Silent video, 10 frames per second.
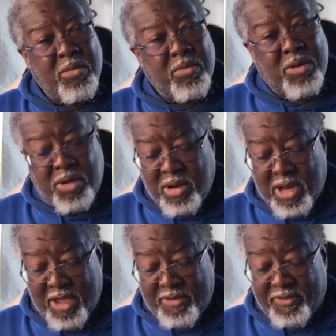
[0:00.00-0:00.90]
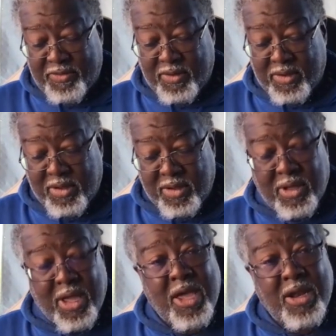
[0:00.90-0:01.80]
But your life
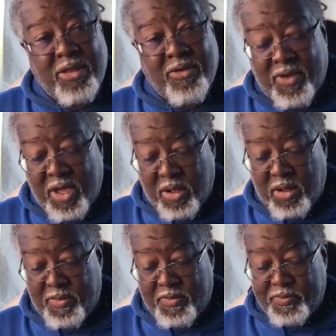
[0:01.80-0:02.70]
and the veil.